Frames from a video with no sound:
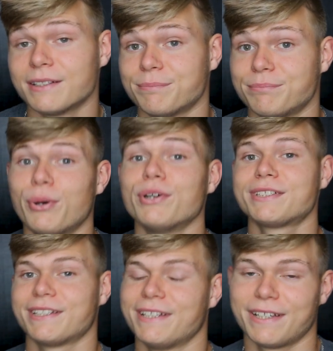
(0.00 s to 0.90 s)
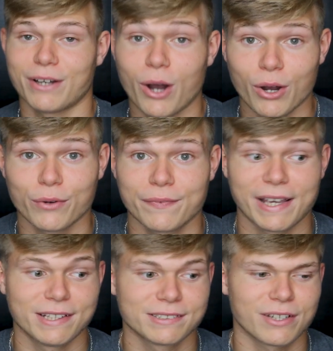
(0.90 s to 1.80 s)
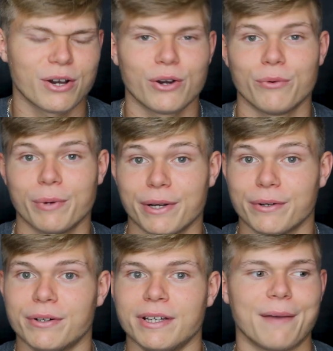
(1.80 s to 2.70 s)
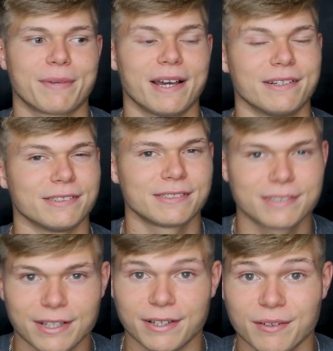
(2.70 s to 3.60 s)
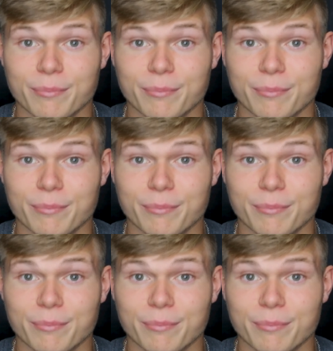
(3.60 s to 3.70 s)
of pushing it off as, oh, well, I'm kind of stuck.